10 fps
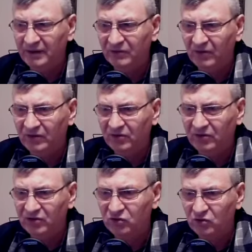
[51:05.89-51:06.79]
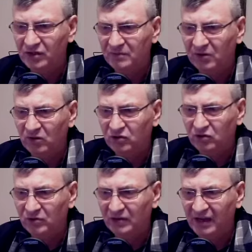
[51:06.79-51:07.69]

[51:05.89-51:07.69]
but rather rejoice because your